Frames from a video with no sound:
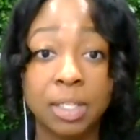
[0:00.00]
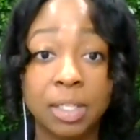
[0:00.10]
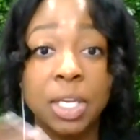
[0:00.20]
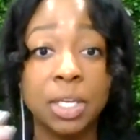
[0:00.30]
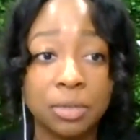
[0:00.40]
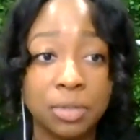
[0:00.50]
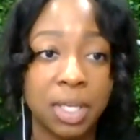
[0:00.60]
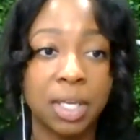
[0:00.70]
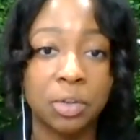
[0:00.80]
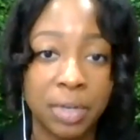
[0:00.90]
continued
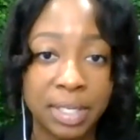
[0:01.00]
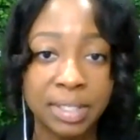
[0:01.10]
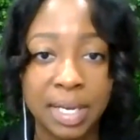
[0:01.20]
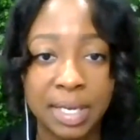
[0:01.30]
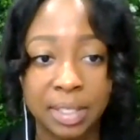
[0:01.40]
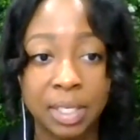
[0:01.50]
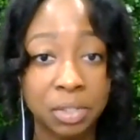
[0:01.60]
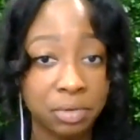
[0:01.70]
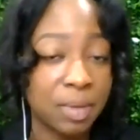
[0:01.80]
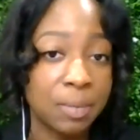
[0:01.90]
to increase as an
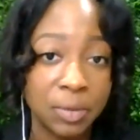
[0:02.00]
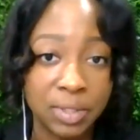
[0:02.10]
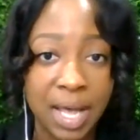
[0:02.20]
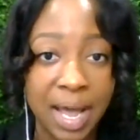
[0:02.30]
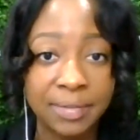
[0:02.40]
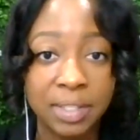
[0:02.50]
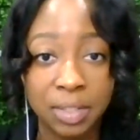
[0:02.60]
issue in people's lives.